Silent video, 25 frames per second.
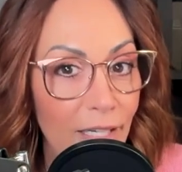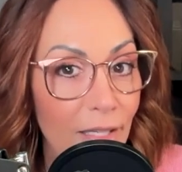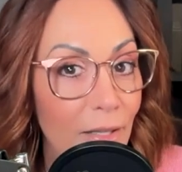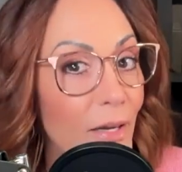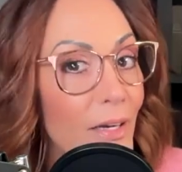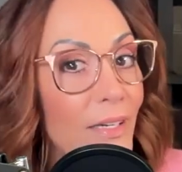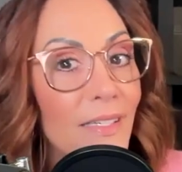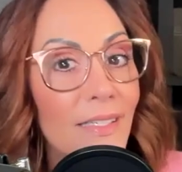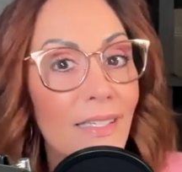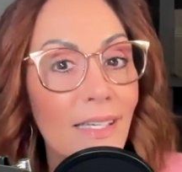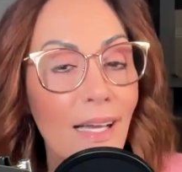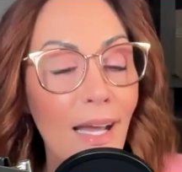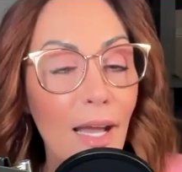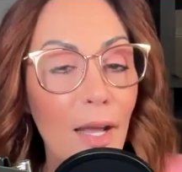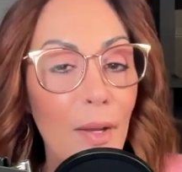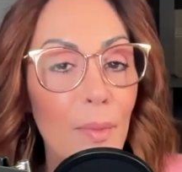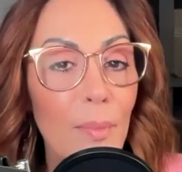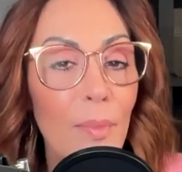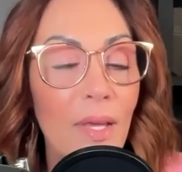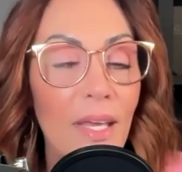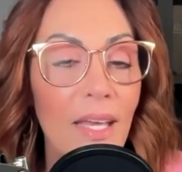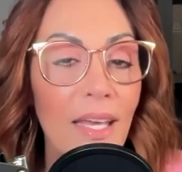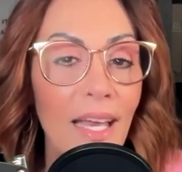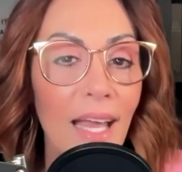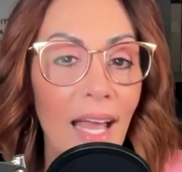long
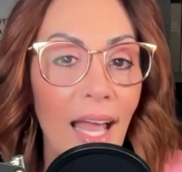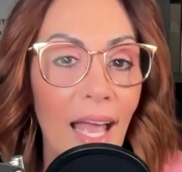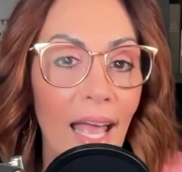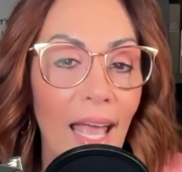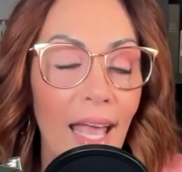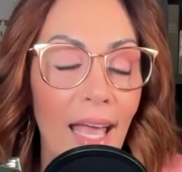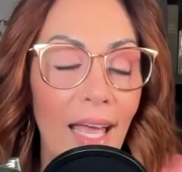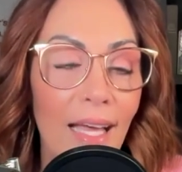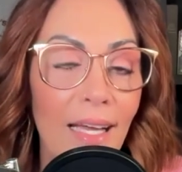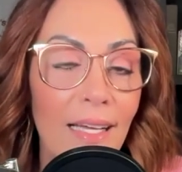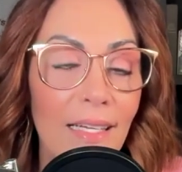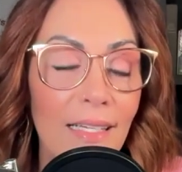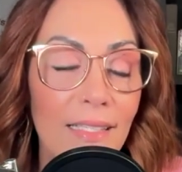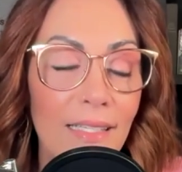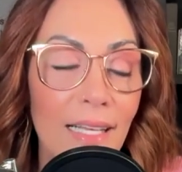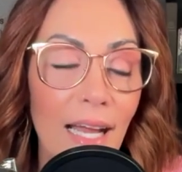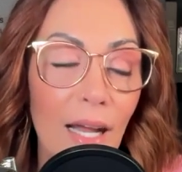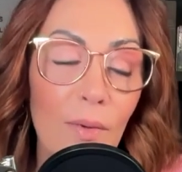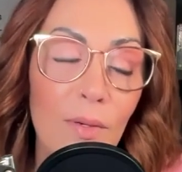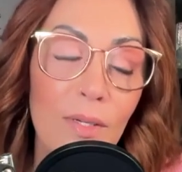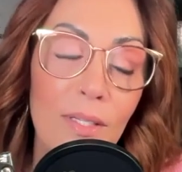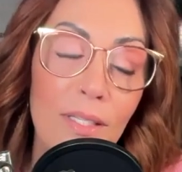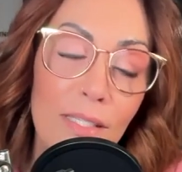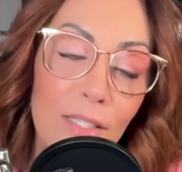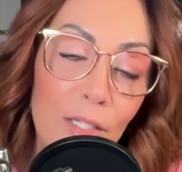time. And I
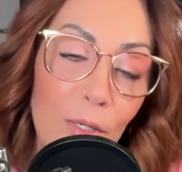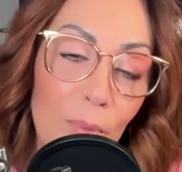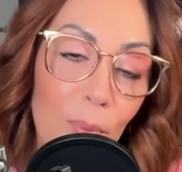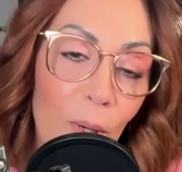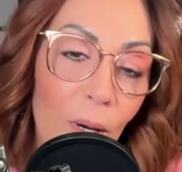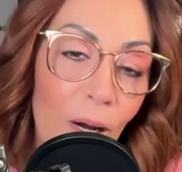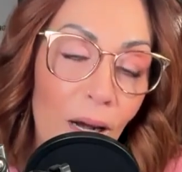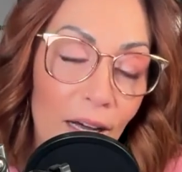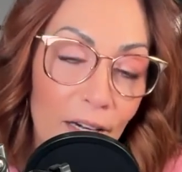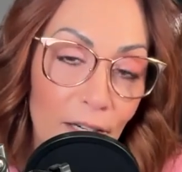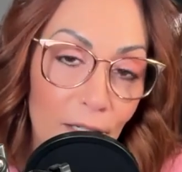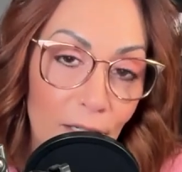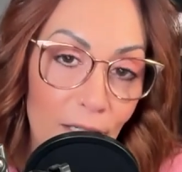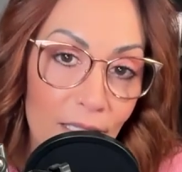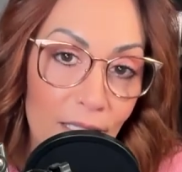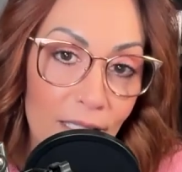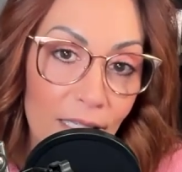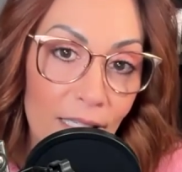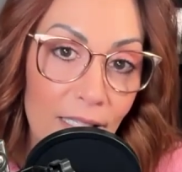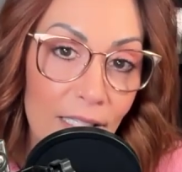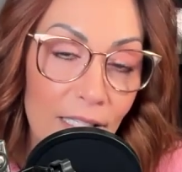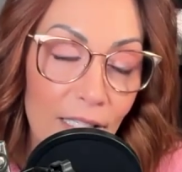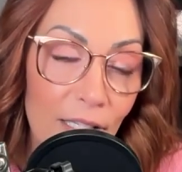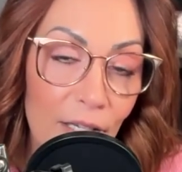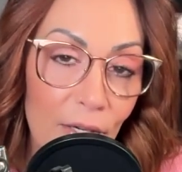was super honored
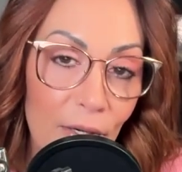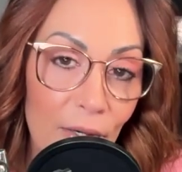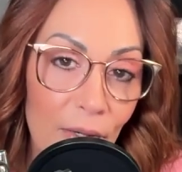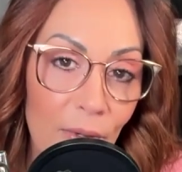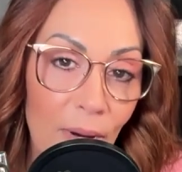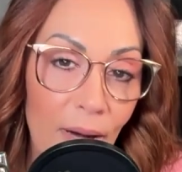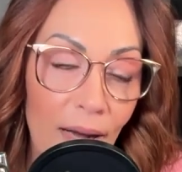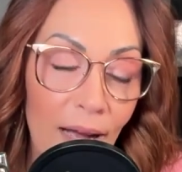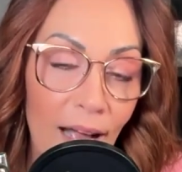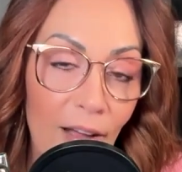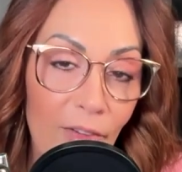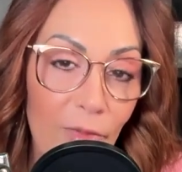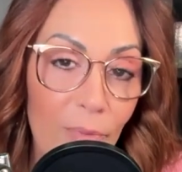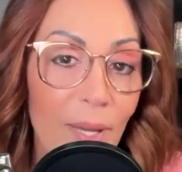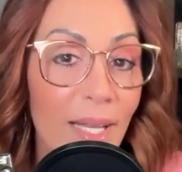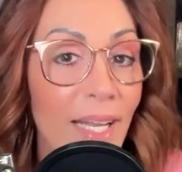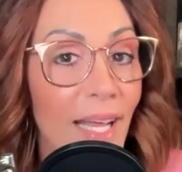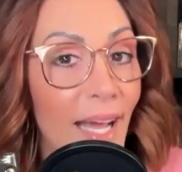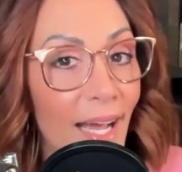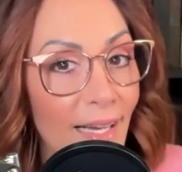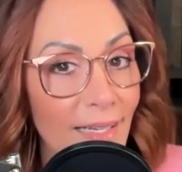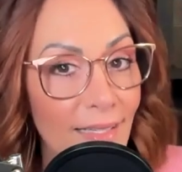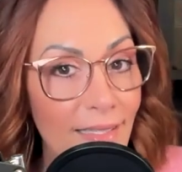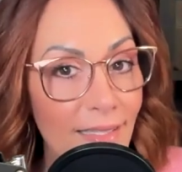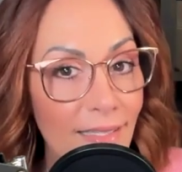to have been
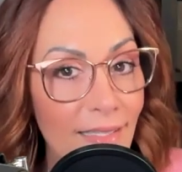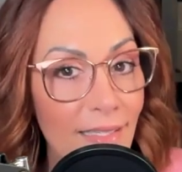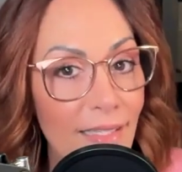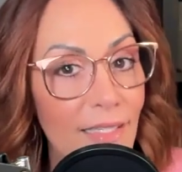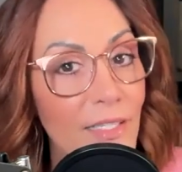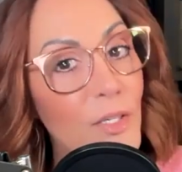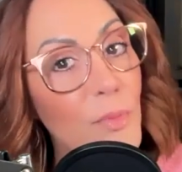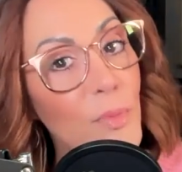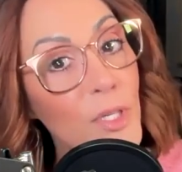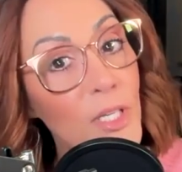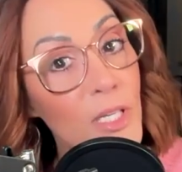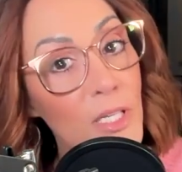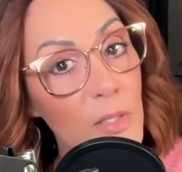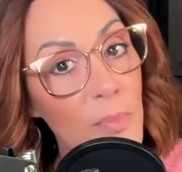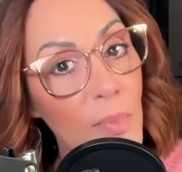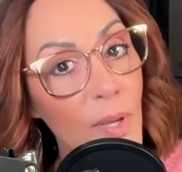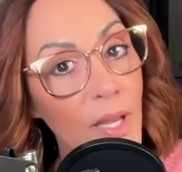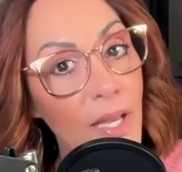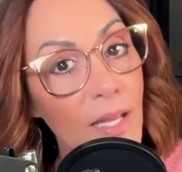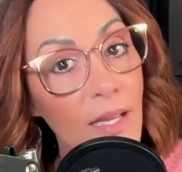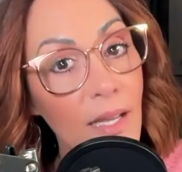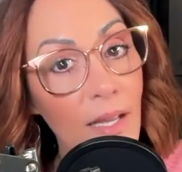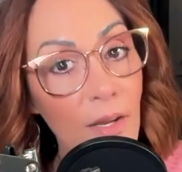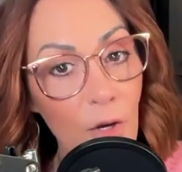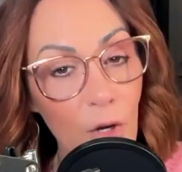asked to
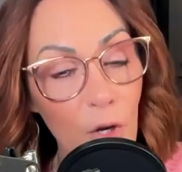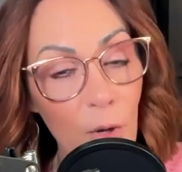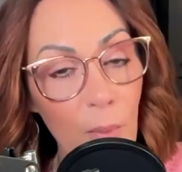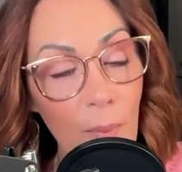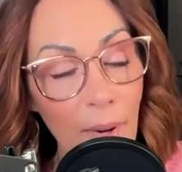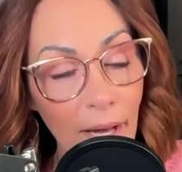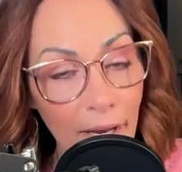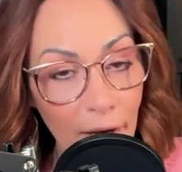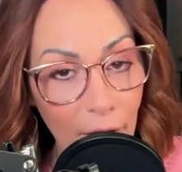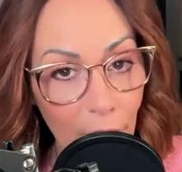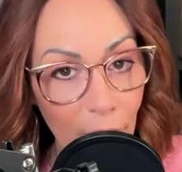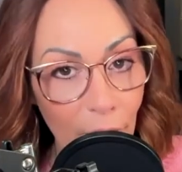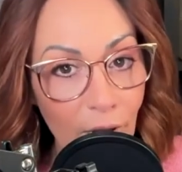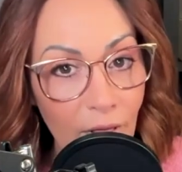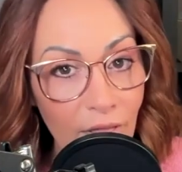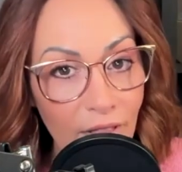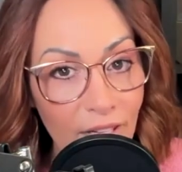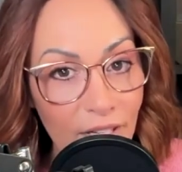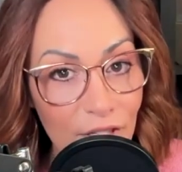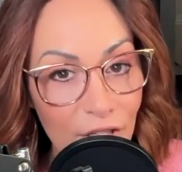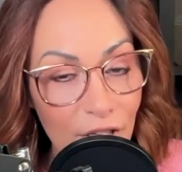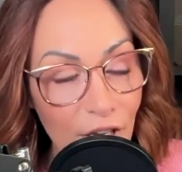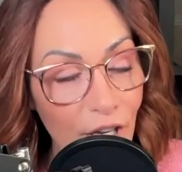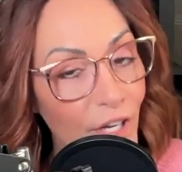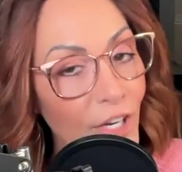participate in her bundle
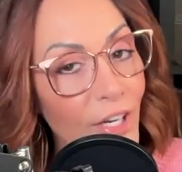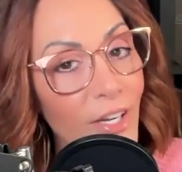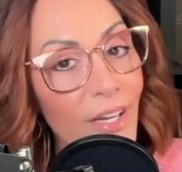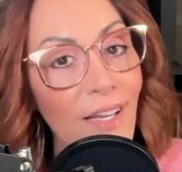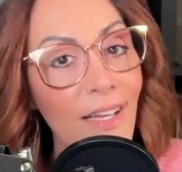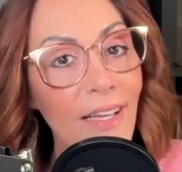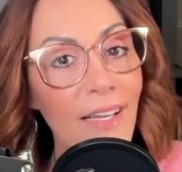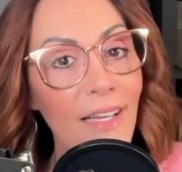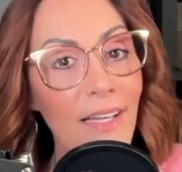this year.